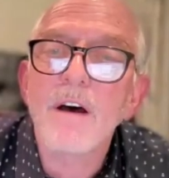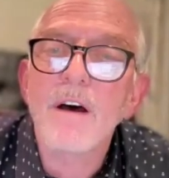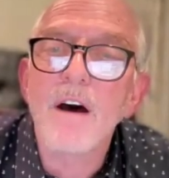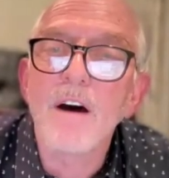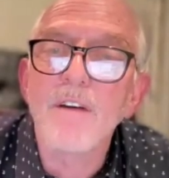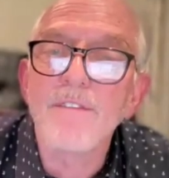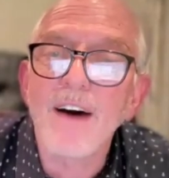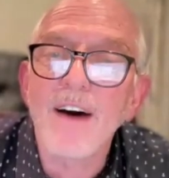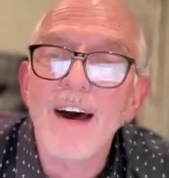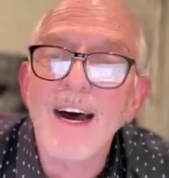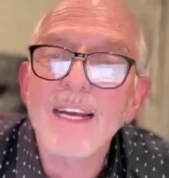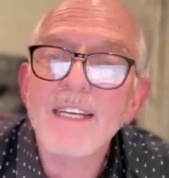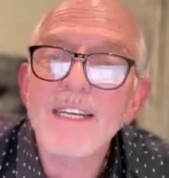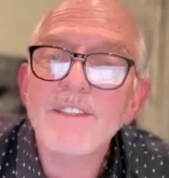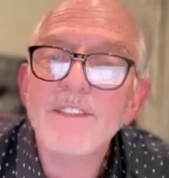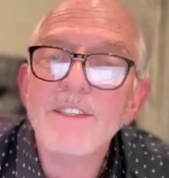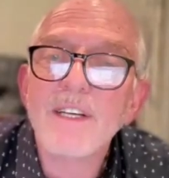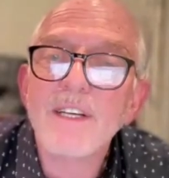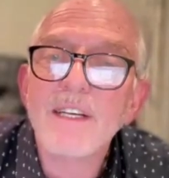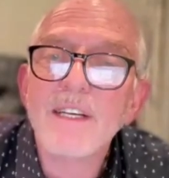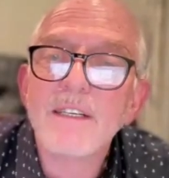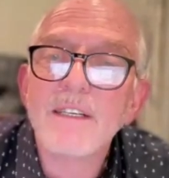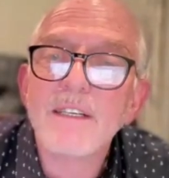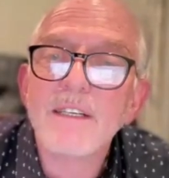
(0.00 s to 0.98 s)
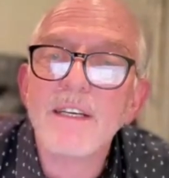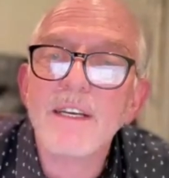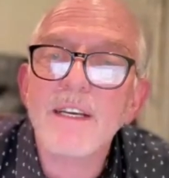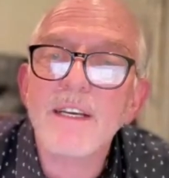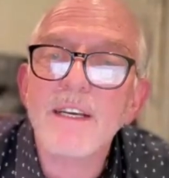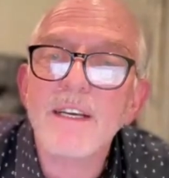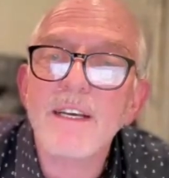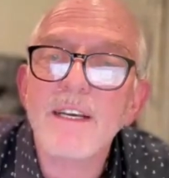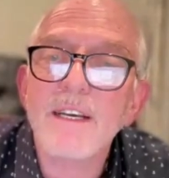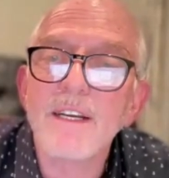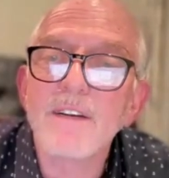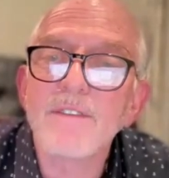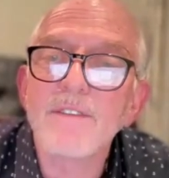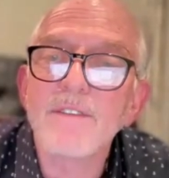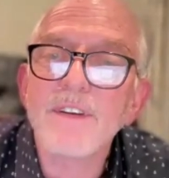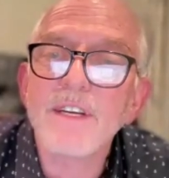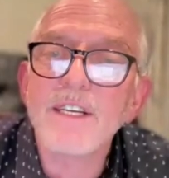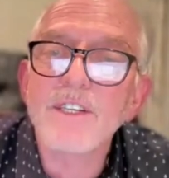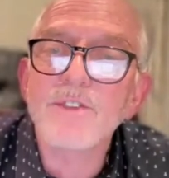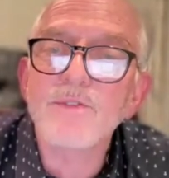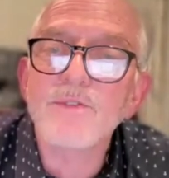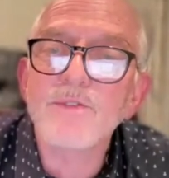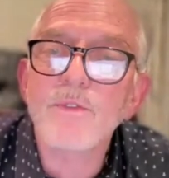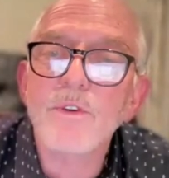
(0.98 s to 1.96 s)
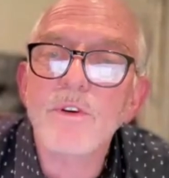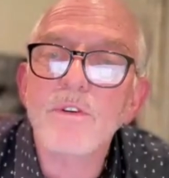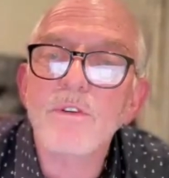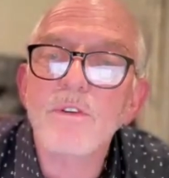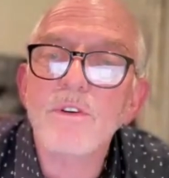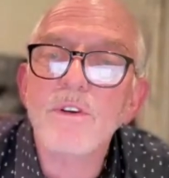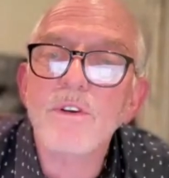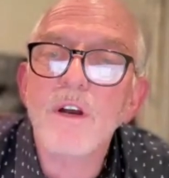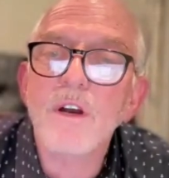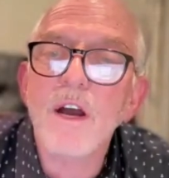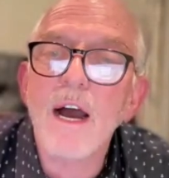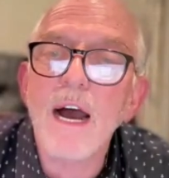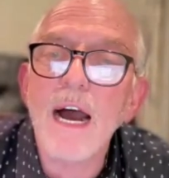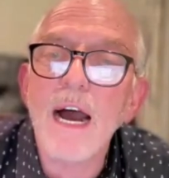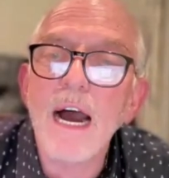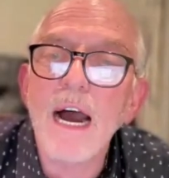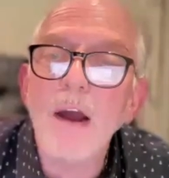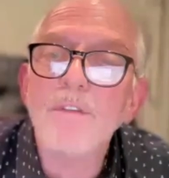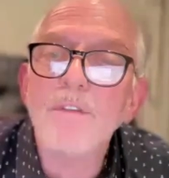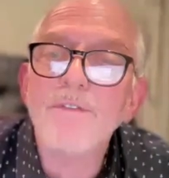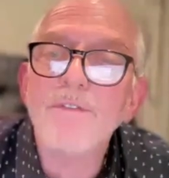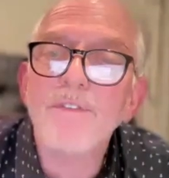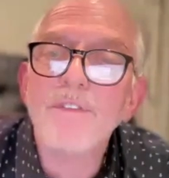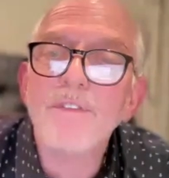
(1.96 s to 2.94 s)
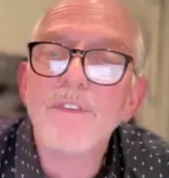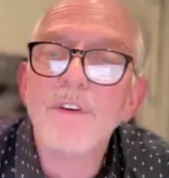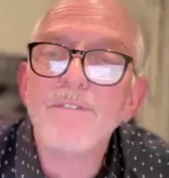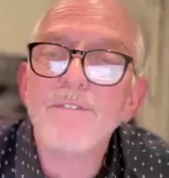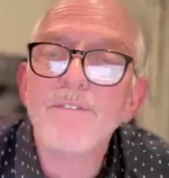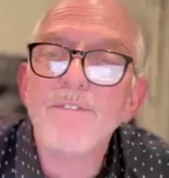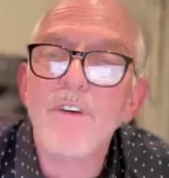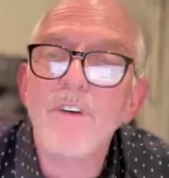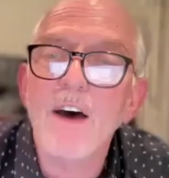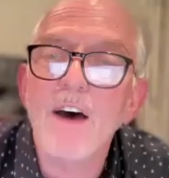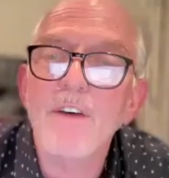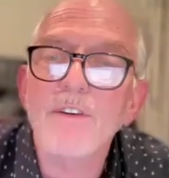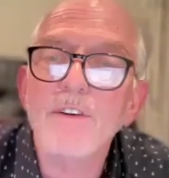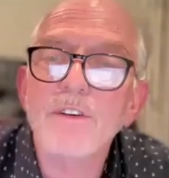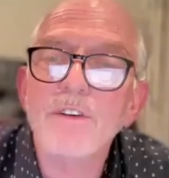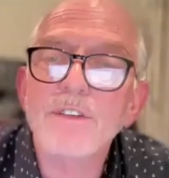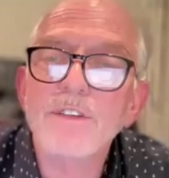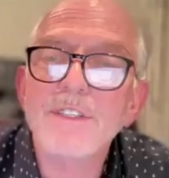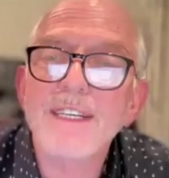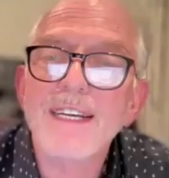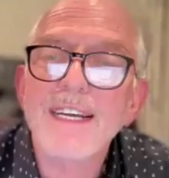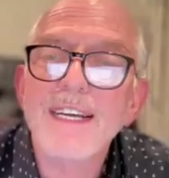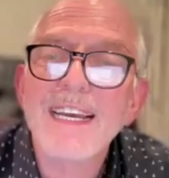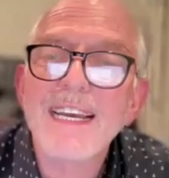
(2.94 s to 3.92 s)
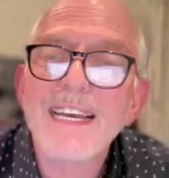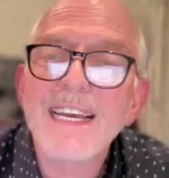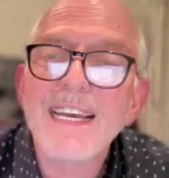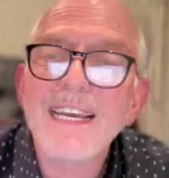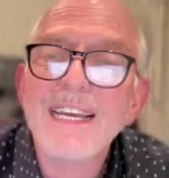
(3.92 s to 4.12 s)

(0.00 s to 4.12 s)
of Isaac, and of Israel, our fathers,